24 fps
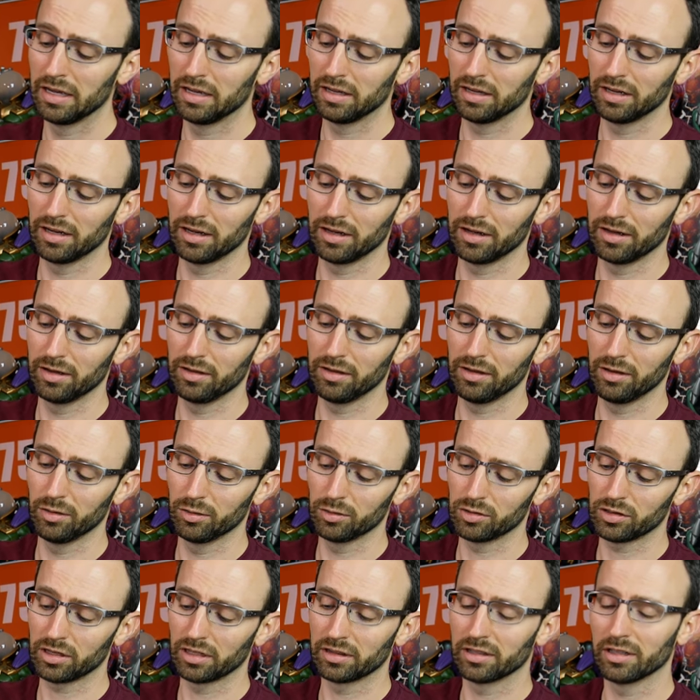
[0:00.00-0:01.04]
You know,
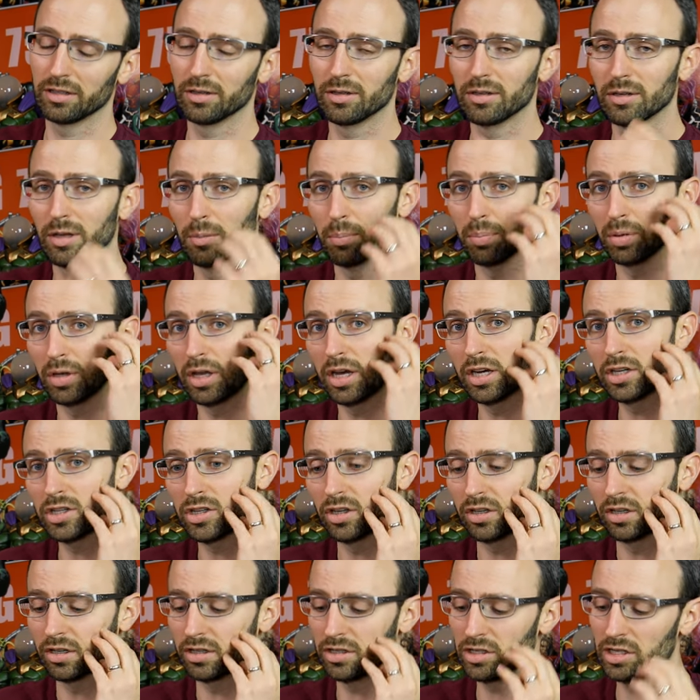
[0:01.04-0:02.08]
she's got the blush
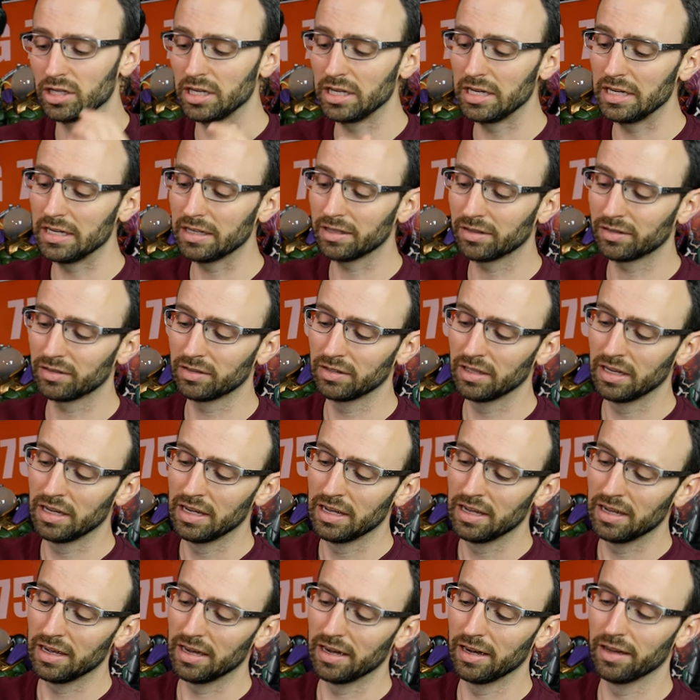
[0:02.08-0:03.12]
on her cheeks,
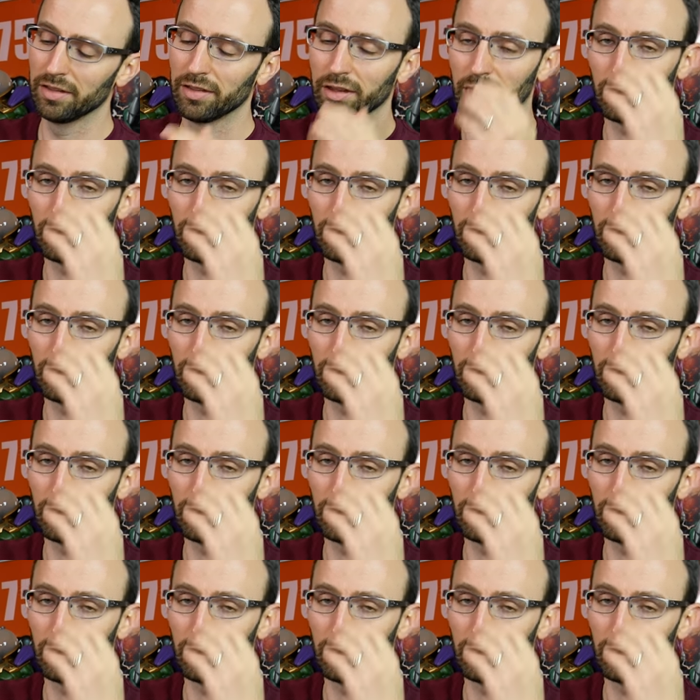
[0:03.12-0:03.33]
the